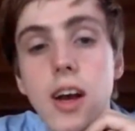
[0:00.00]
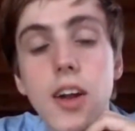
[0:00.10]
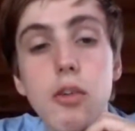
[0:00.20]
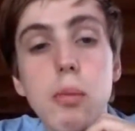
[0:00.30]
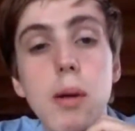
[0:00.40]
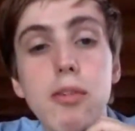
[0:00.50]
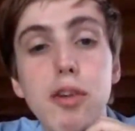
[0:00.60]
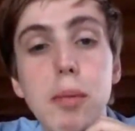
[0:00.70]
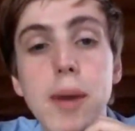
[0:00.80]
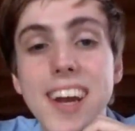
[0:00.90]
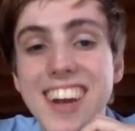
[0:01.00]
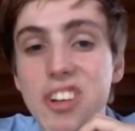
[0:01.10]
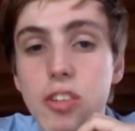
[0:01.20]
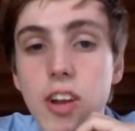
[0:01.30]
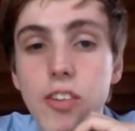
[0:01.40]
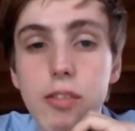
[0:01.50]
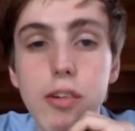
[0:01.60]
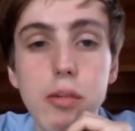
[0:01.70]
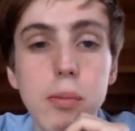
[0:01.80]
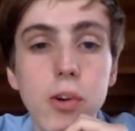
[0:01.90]
And this might be feedback that is
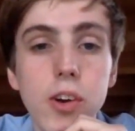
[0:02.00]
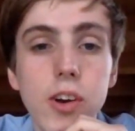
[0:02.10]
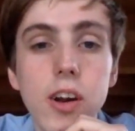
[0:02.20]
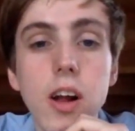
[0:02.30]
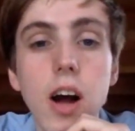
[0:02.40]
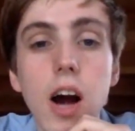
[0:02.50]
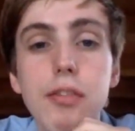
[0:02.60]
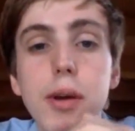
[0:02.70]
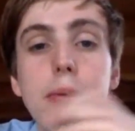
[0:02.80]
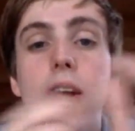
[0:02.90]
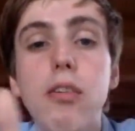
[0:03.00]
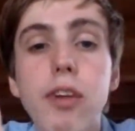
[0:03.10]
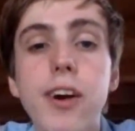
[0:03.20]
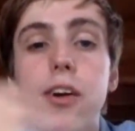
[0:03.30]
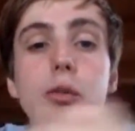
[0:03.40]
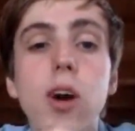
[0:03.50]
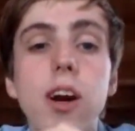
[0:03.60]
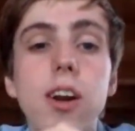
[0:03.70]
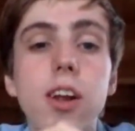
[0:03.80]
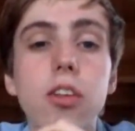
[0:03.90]
relatively familiar. I think being very
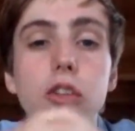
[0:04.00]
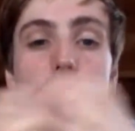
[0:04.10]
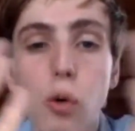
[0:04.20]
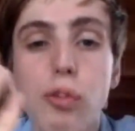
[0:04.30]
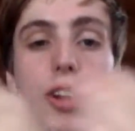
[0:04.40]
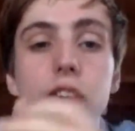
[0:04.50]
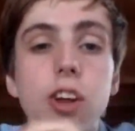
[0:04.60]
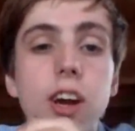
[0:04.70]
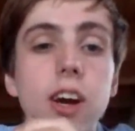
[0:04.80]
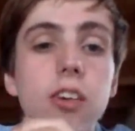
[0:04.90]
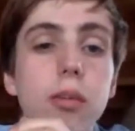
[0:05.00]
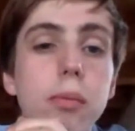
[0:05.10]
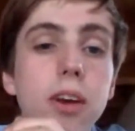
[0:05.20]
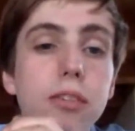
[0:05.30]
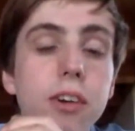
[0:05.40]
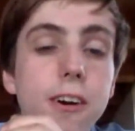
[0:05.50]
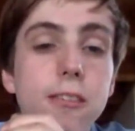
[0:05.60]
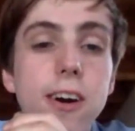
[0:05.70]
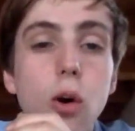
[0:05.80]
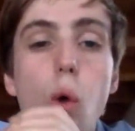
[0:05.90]
aware that that often is the case and being
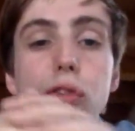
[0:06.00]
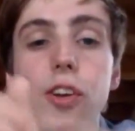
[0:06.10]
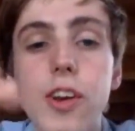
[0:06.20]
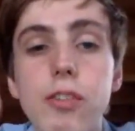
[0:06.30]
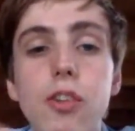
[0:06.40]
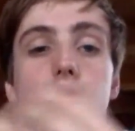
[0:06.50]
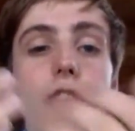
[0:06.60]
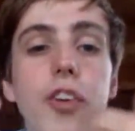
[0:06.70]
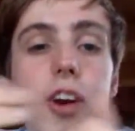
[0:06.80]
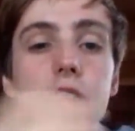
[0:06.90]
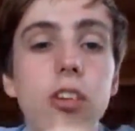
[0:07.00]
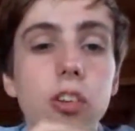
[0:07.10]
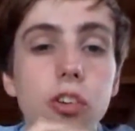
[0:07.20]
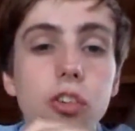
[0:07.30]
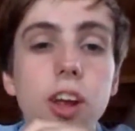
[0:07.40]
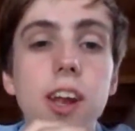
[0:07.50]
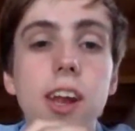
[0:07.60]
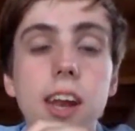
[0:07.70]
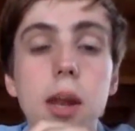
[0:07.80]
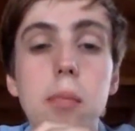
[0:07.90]
very aware of the different context and
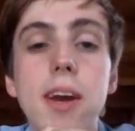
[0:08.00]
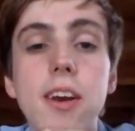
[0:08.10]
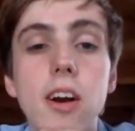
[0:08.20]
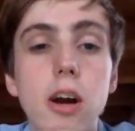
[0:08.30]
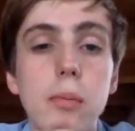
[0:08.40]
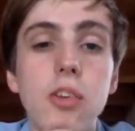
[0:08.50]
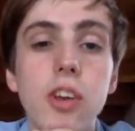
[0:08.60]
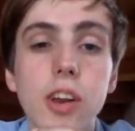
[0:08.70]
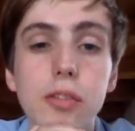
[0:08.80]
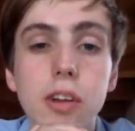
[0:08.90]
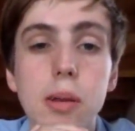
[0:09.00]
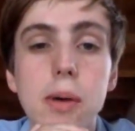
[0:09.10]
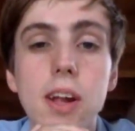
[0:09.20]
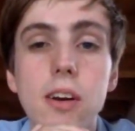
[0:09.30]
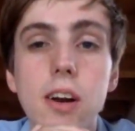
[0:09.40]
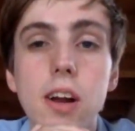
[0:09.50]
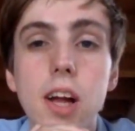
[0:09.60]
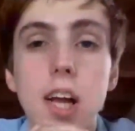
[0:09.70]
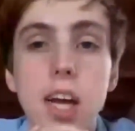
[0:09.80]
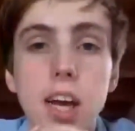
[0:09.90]
understanding that they make your argument significantly better
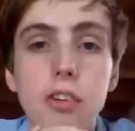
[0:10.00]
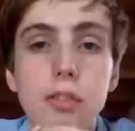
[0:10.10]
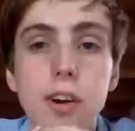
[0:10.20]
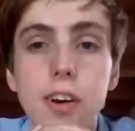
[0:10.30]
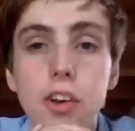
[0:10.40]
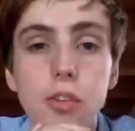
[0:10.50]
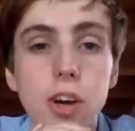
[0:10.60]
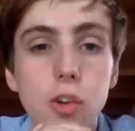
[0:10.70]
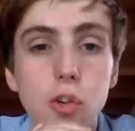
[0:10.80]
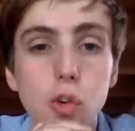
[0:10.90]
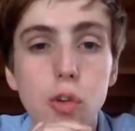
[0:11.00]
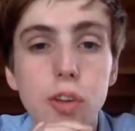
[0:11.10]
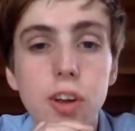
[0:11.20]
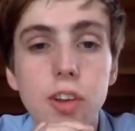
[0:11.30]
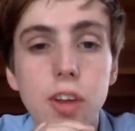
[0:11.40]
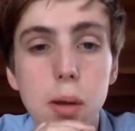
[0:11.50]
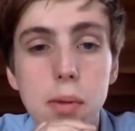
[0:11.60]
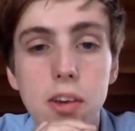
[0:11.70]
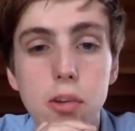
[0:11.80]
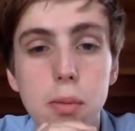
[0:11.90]
is a very easy way to solve that and
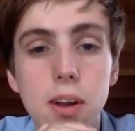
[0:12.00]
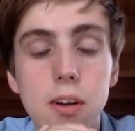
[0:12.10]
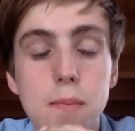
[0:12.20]
makes it better.